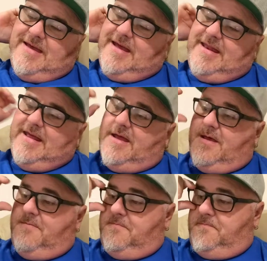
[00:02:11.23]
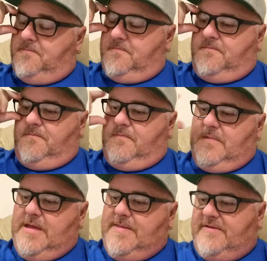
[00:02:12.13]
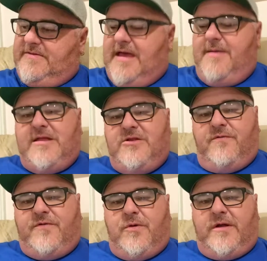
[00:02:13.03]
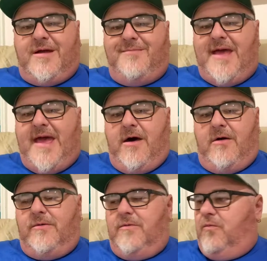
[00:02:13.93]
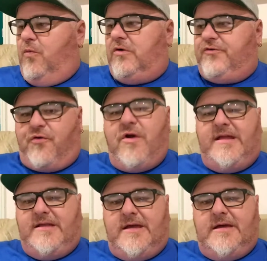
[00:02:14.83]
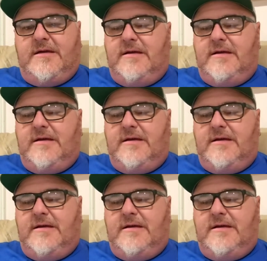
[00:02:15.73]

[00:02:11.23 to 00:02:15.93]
And they said, hey, man, if you want to come down, we'll train you.